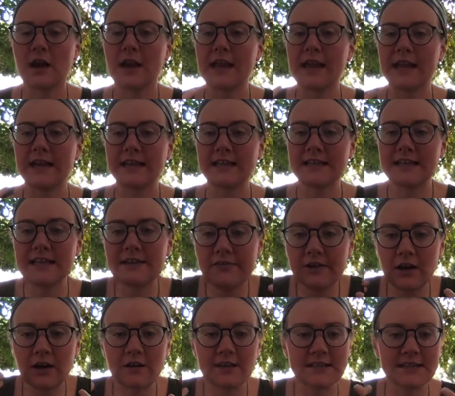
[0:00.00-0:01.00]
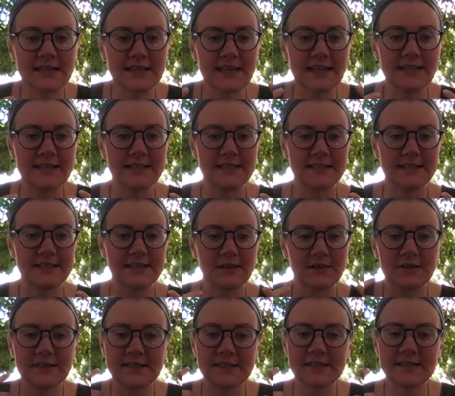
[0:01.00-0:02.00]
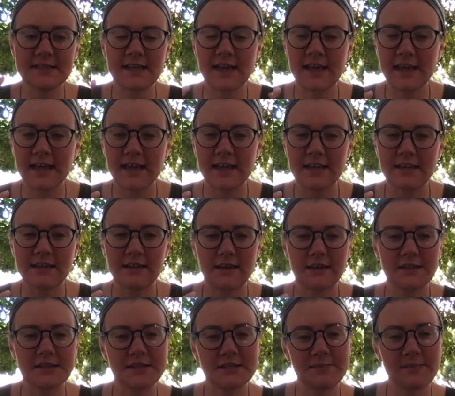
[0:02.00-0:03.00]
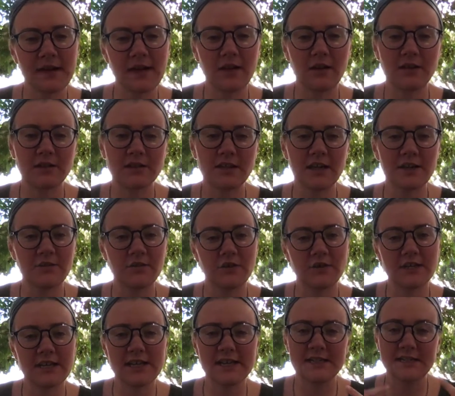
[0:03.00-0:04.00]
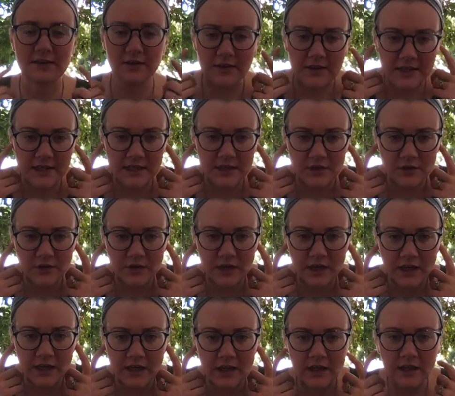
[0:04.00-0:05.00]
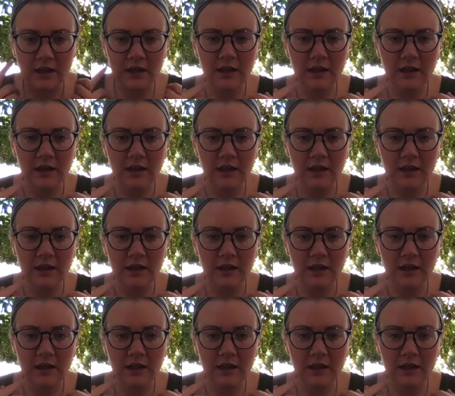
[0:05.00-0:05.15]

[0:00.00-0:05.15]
And even our senses, our sight, our smell, our touch, our taste, our hearing,